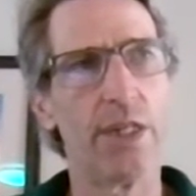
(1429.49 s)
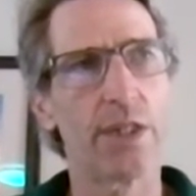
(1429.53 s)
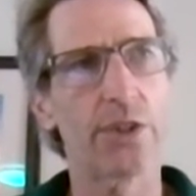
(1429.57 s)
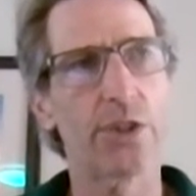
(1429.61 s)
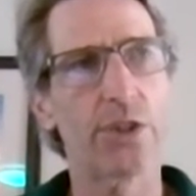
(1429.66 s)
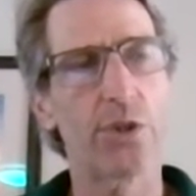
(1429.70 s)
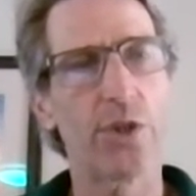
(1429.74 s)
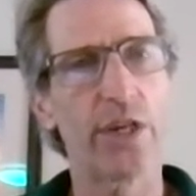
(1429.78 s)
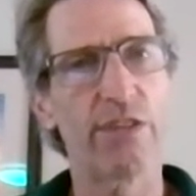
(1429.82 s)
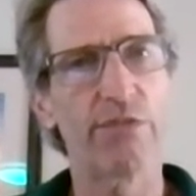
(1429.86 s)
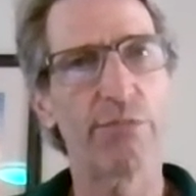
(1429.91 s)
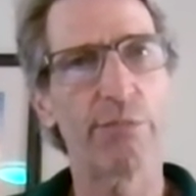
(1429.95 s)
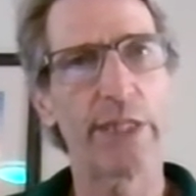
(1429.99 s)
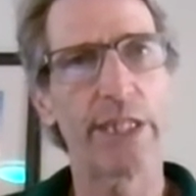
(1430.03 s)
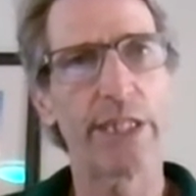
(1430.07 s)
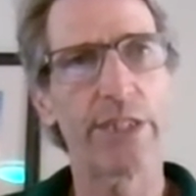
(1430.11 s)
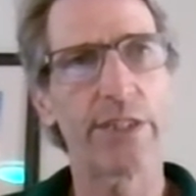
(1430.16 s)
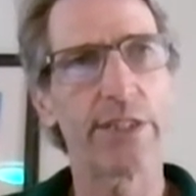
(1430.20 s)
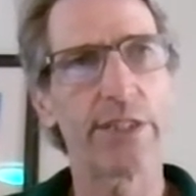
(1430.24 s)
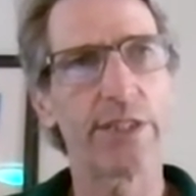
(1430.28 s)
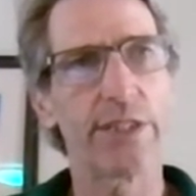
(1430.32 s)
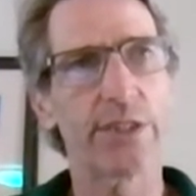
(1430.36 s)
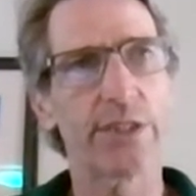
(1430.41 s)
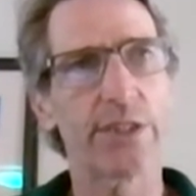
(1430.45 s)
to have made
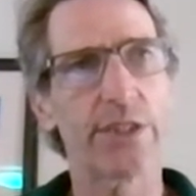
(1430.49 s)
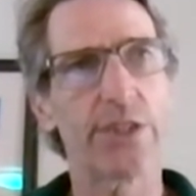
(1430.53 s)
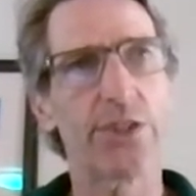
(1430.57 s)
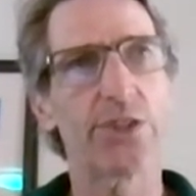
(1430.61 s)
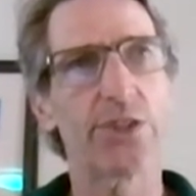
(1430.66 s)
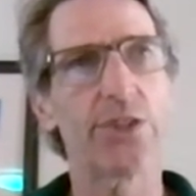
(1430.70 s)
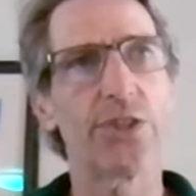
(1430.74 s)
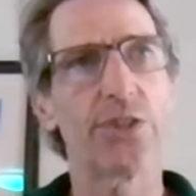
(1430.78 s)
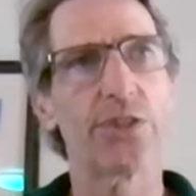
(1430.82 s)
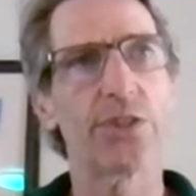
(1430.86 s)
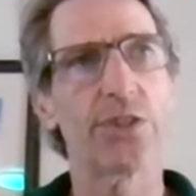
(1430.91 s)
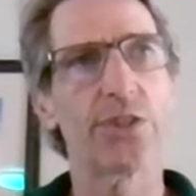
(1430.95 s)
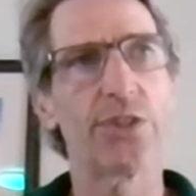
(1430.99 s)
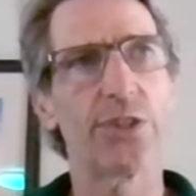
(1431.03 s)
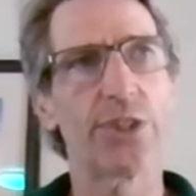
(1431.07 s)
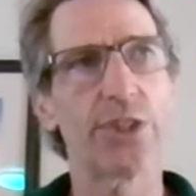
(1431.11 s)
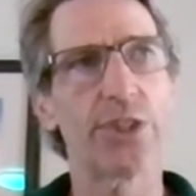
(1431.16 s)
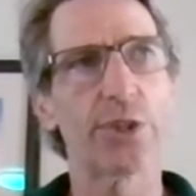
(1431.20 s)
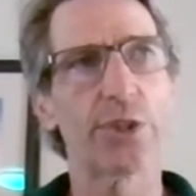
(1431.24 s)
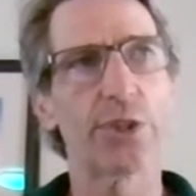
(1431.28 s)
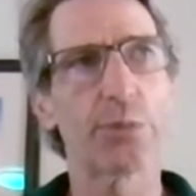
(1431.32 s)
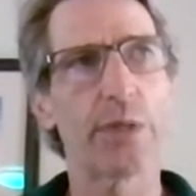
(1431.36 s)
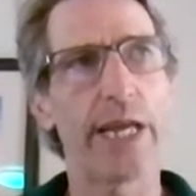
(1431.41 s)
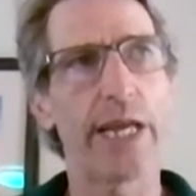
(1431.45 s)
the decision to
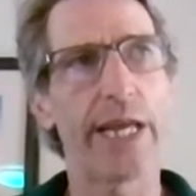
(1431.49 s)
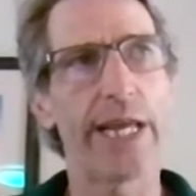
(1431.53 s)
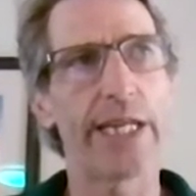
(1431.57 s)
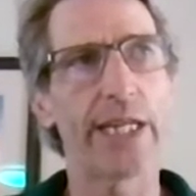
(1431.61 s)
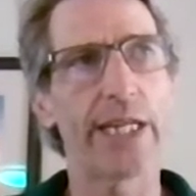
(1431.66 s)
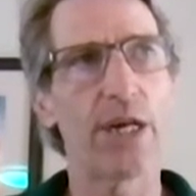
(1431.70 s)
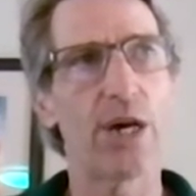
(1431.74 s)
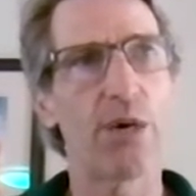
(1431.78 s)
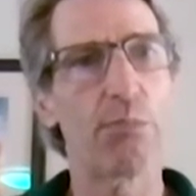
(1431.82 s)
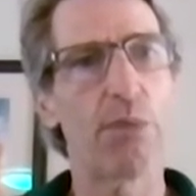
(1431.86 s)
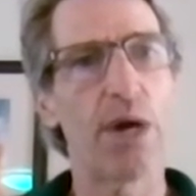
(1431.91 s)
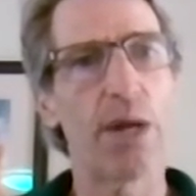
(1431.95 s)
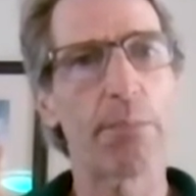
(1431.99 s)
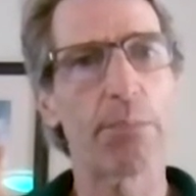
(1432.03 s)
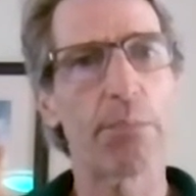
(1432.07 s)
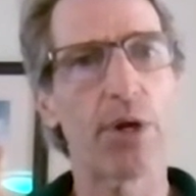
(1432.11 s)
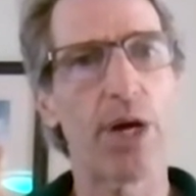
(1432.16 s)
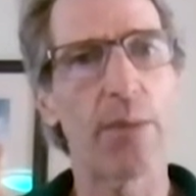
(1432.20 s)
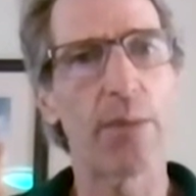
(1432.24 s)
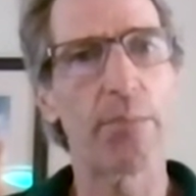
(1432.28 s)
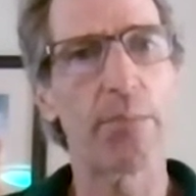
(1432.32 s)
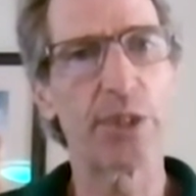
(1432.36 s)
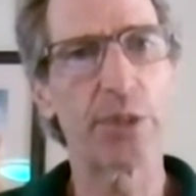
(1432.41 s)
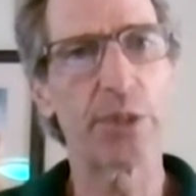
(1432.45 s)
just hang up my
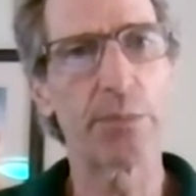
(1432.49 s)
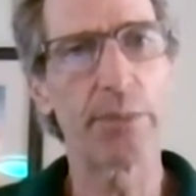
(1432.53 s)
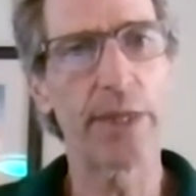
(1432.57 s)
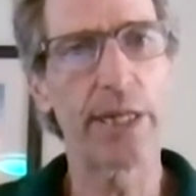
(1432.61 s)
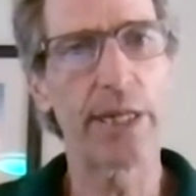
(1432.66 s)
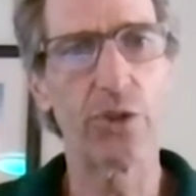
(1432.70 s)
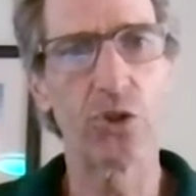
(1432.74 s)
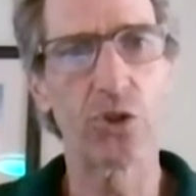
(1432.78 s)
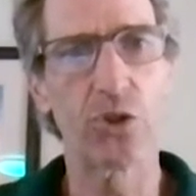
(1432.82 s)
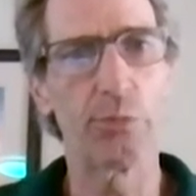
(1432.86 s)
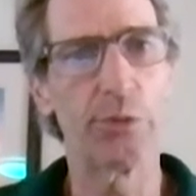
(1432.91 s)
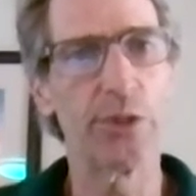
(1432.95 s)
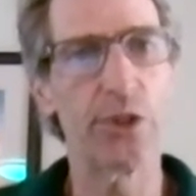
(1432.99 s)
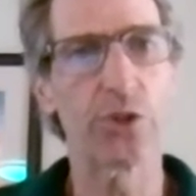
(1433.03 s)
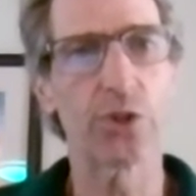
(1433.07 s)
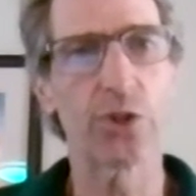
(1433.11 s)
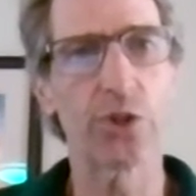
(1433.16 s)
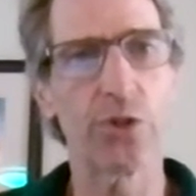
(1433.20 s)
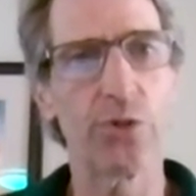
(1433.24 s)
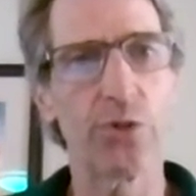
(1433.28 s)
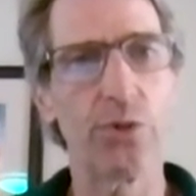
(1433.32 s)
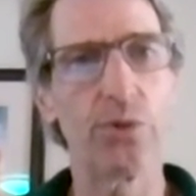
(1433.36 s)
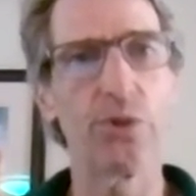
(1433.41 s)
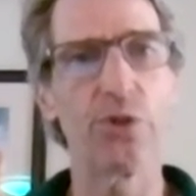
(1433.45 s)
property management
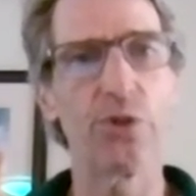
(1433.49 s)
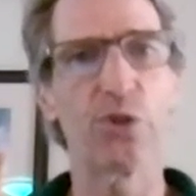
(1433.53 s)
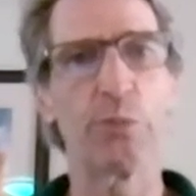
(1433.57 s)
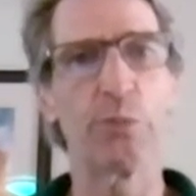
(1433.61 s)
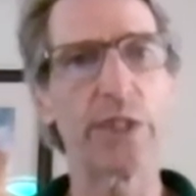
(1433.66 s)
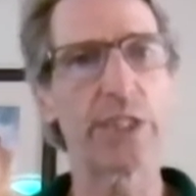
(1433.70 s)
shoes,